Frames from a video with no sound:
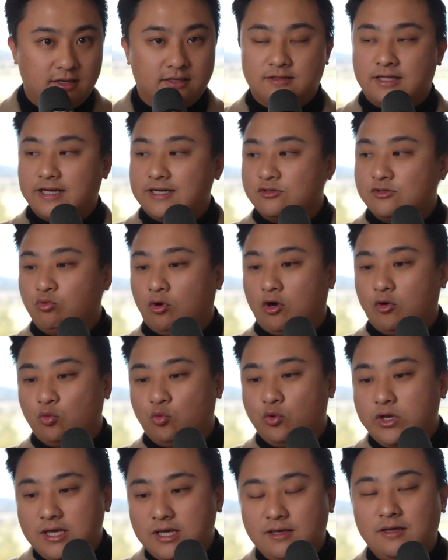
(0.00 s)
That is what
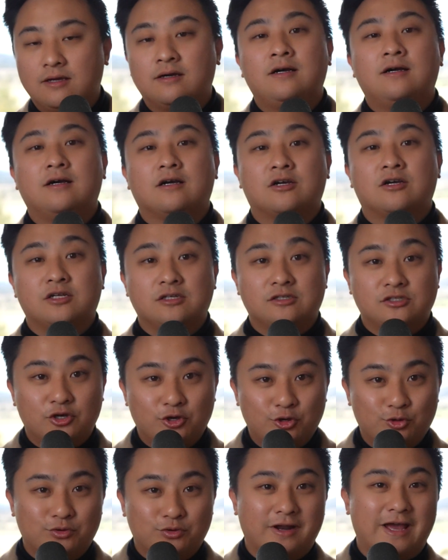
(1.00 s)
we
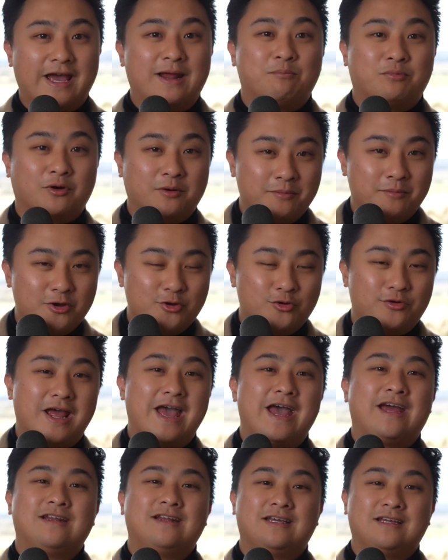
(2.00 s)
condone and promote
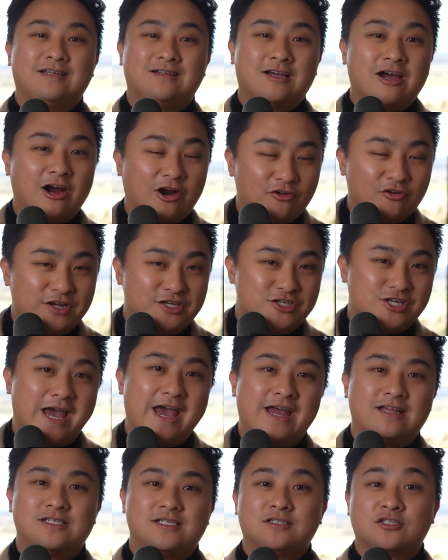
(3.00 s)
and encourage
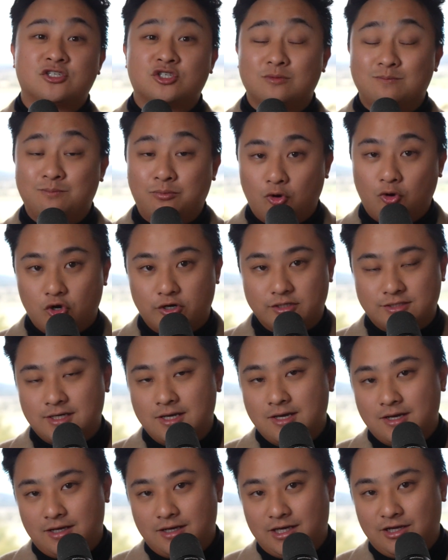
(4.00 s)
and support
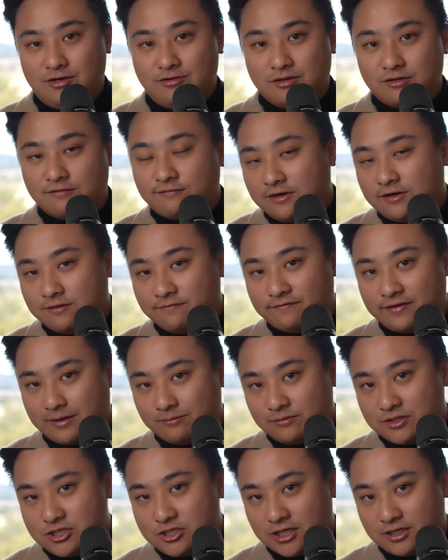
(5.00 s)
here in the Freedom
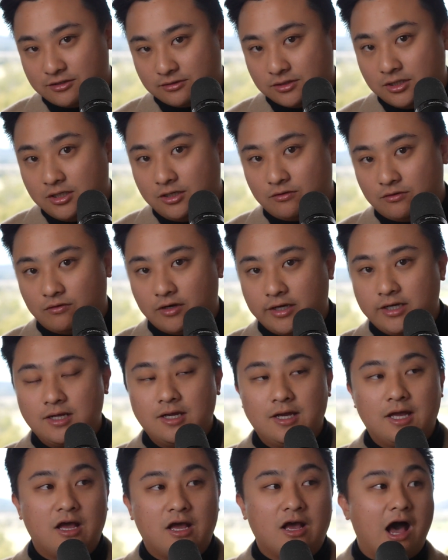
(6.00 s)
Family channel, right?
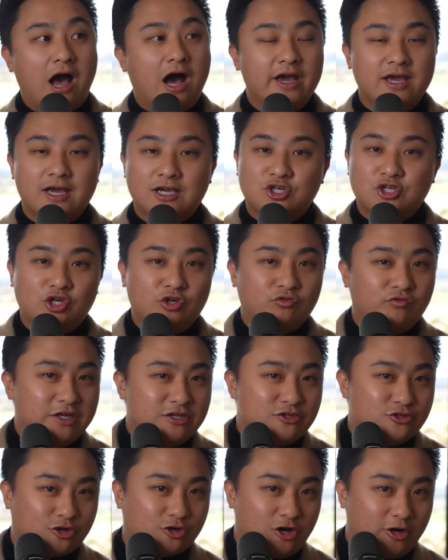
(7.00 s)
I actually
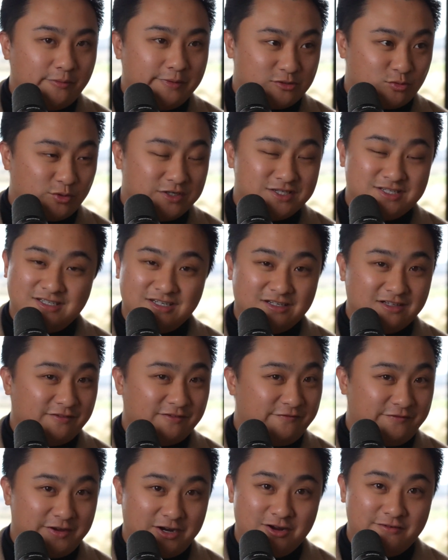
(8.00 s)
read your comments. We're still
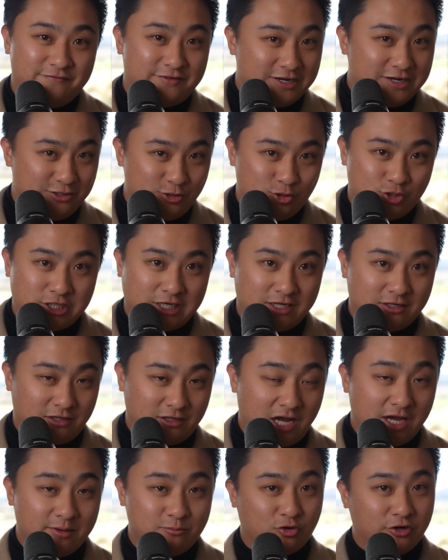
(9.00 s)
a very, very new channel.
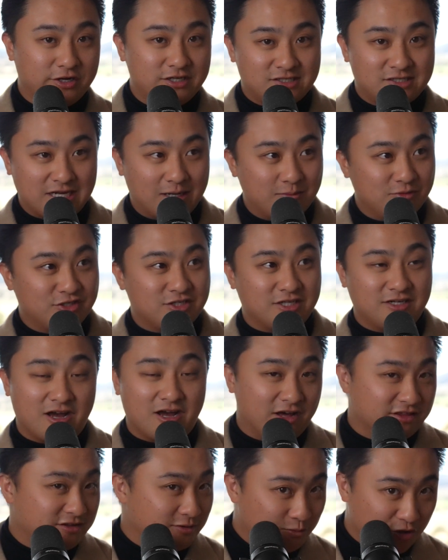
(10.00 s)
I'm already established in
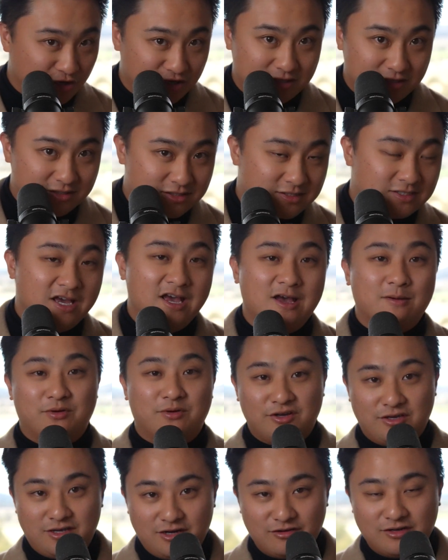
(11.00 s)
other markets,
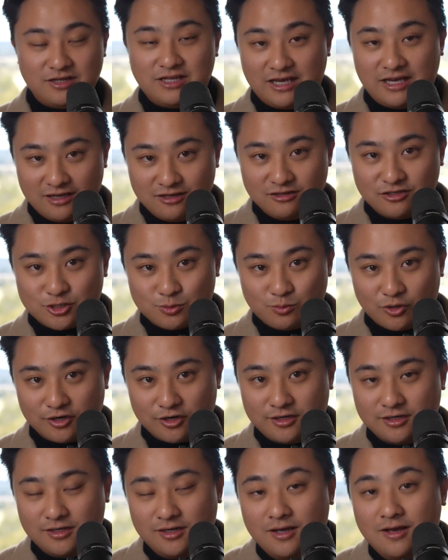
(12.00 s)
but here in the English
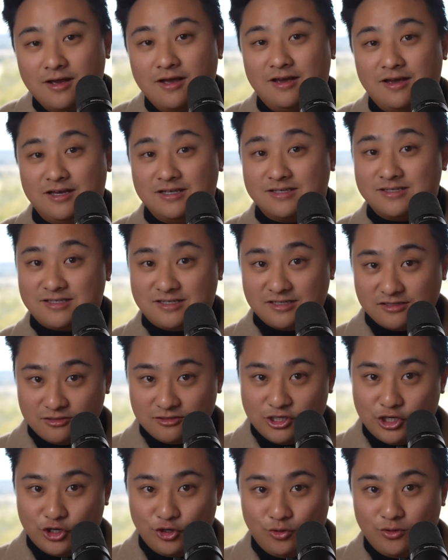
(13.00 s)
market, it's
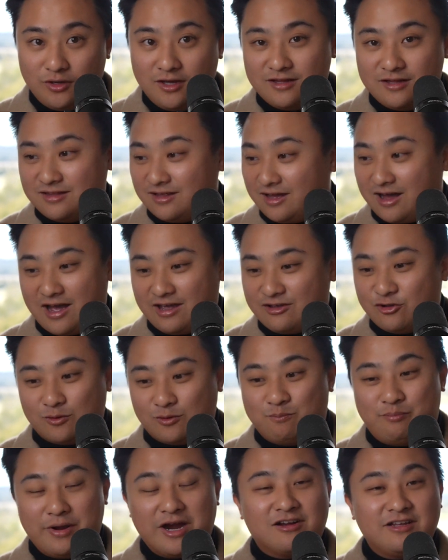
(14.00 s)
still new. I
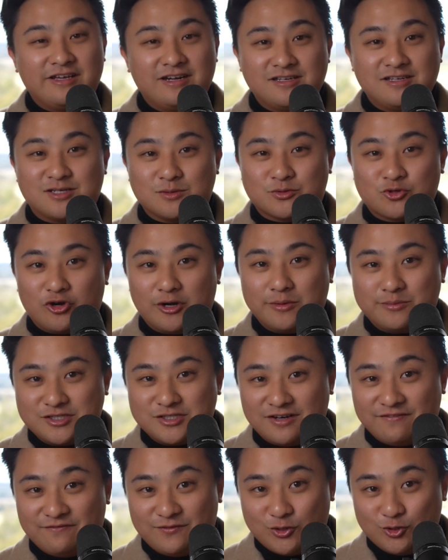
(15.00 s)
got barely any
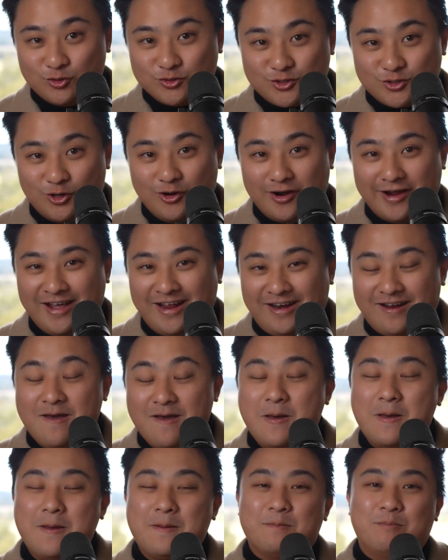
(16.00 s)
subscribers and views, right?
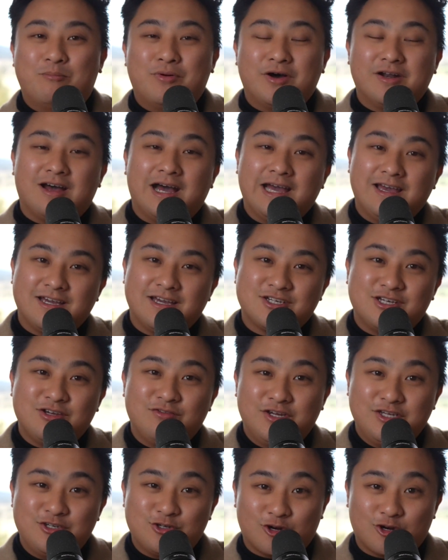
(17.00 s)
But I
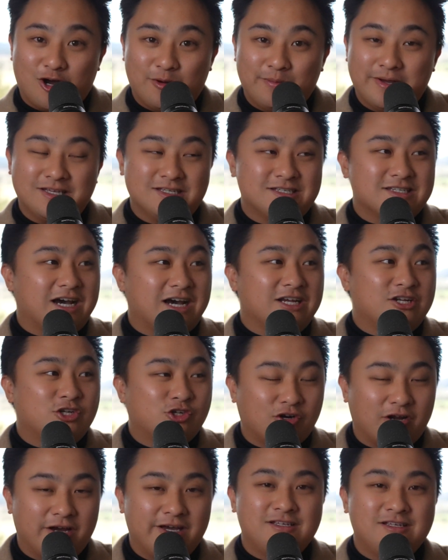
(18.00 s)
actually read your comments. I
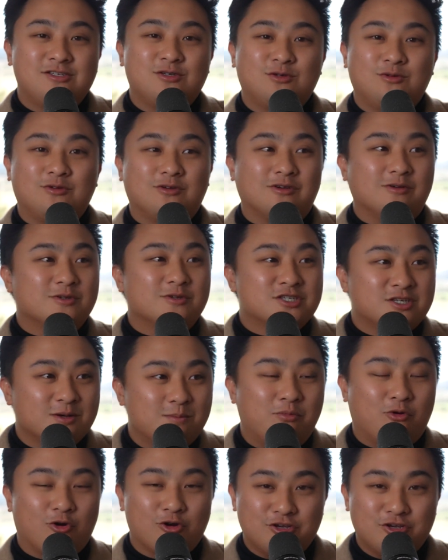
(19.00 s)
try to
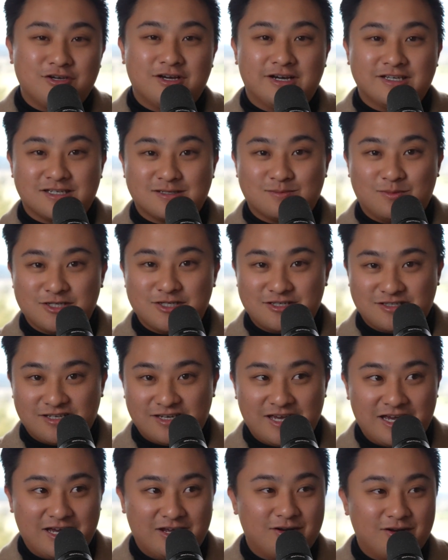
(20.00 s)
support you guys as much as
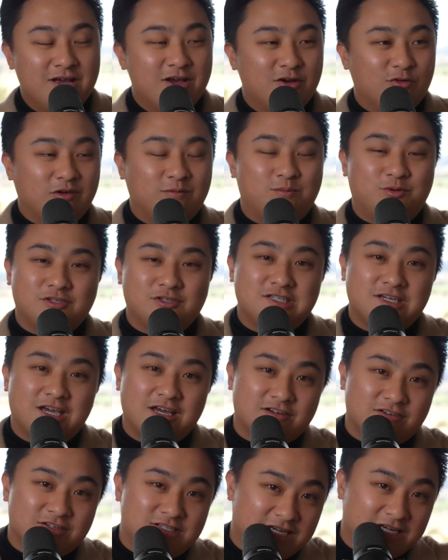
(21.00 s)
I can. We put
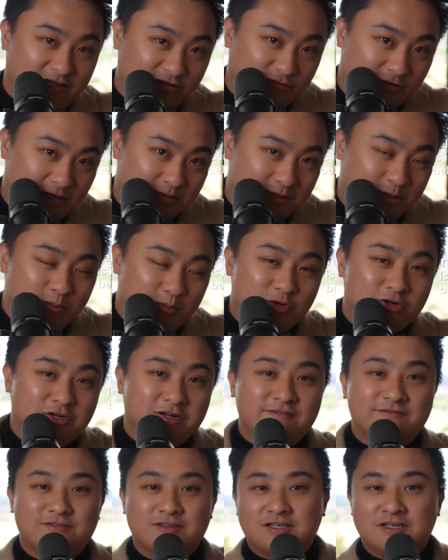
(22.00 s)
together a Telegram
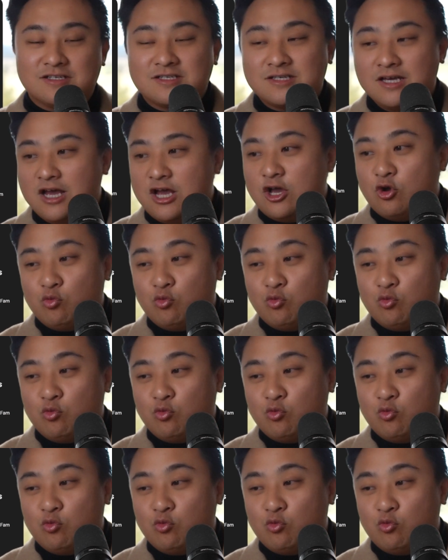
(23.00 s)
community for this.